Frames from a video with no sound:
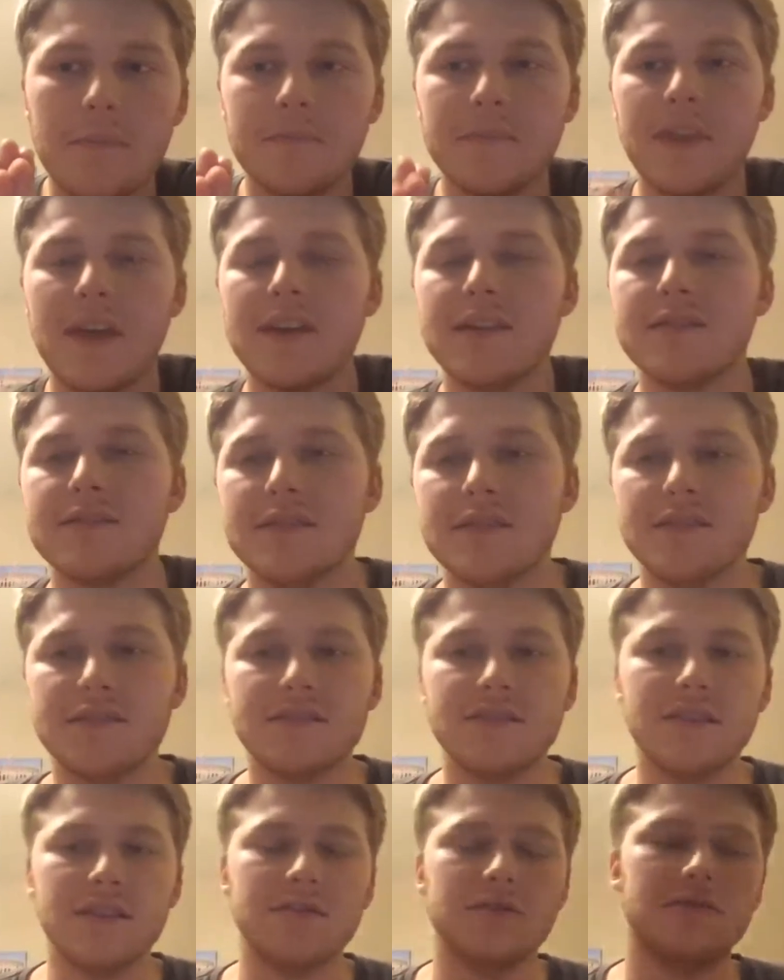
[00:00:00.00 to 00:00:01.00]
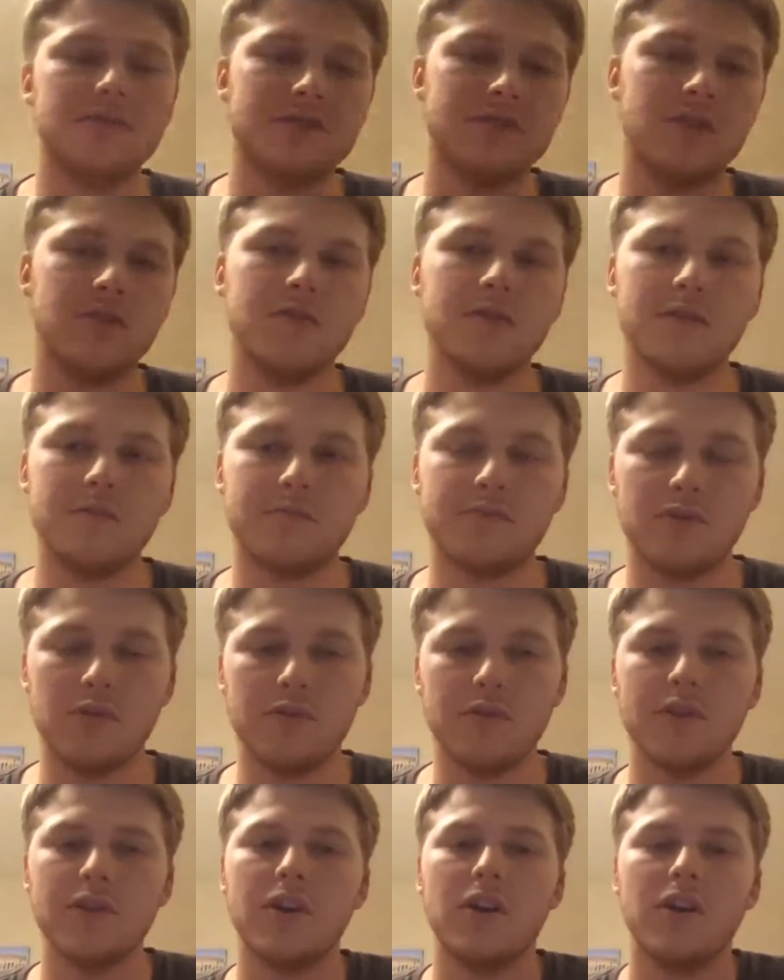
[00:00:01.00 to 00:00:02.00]
That is the Signal Token
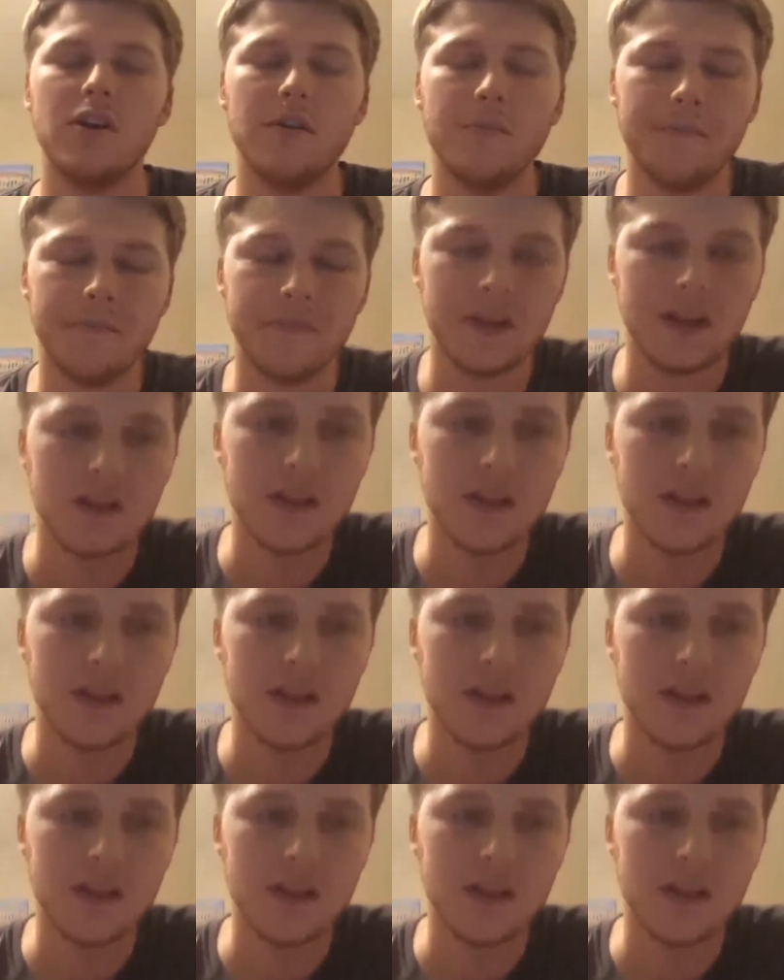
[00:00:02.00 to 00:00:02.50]
Protocol.